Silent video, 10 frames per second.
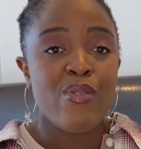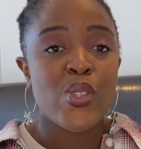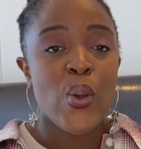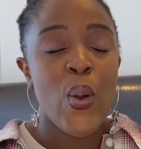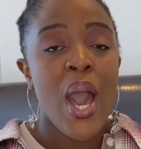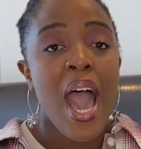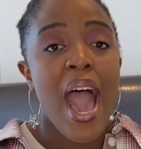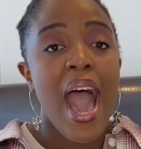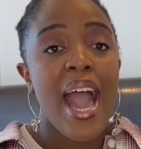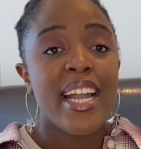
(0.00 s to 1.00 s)
So
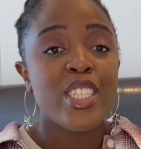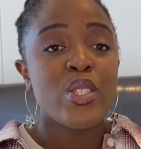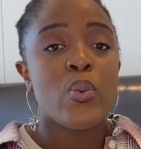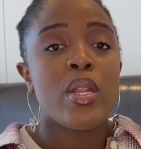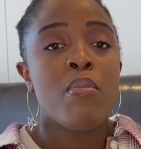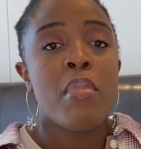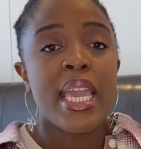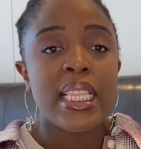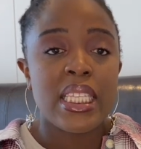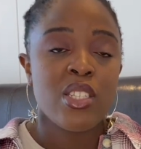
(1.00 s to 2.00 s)
I just want to
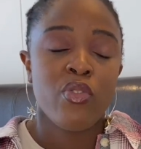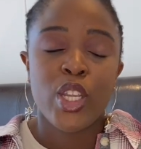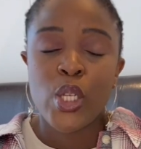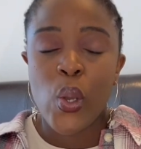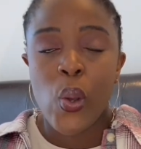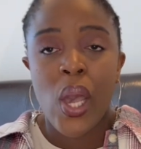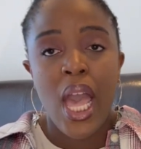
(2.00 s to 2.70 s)
make this video